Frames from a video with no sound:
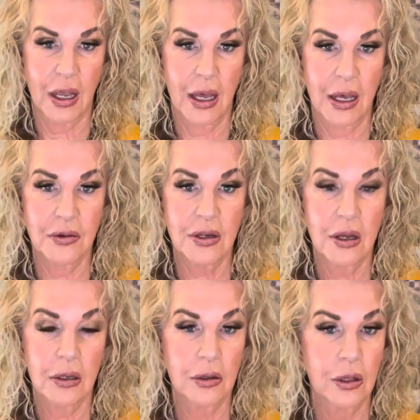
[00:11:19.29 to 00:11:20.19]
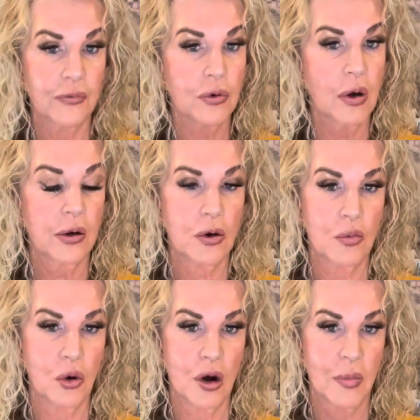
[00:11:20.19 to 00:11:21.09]
And if you want to know
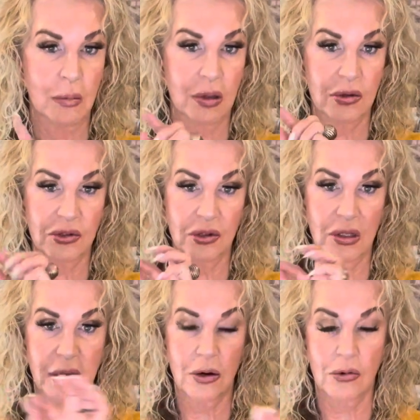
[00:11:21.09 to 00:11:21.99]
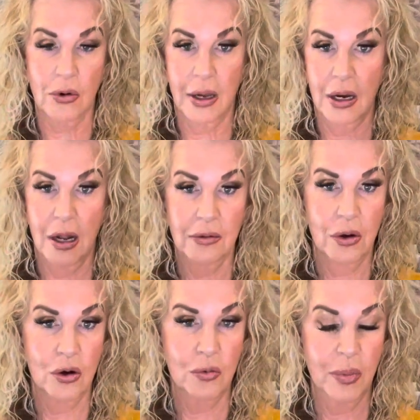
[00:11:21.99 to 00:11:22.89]
more about me, there's a link right on the
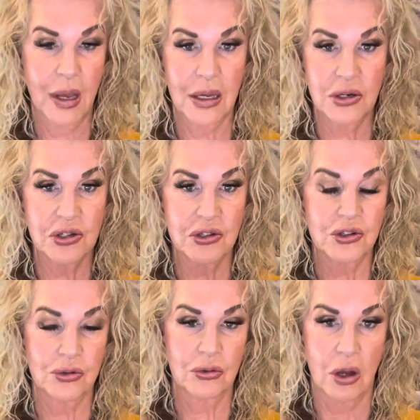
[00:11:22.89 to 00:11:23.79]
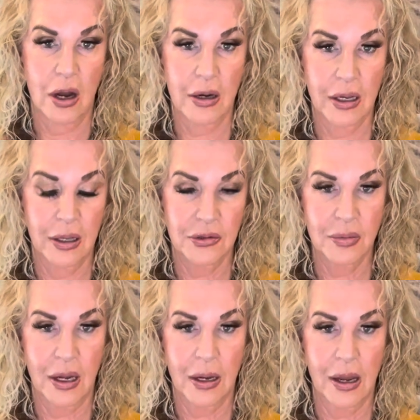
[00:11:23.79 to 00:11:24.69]
home page as you log into
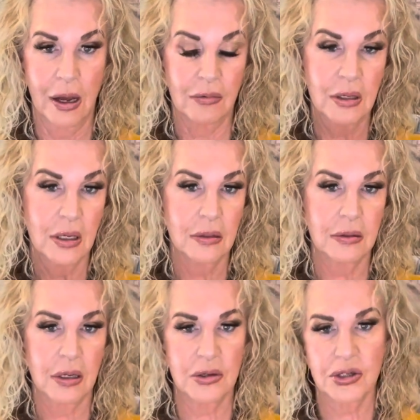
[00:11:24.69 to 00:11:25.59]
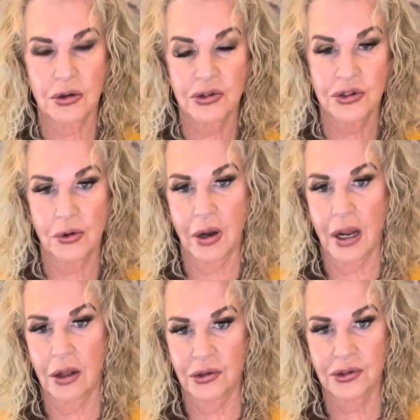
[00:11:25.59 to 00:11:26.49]
my account that shows you what
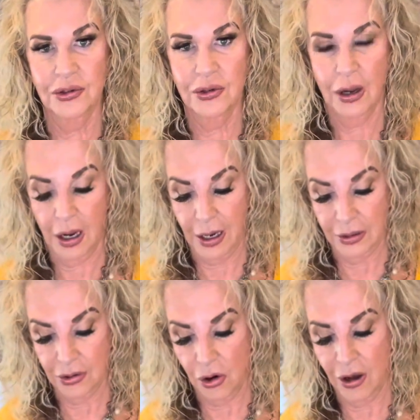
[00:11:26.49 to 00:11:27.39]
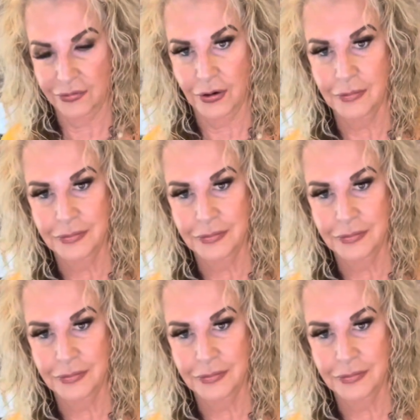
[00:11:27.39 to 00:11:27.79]
else I offer.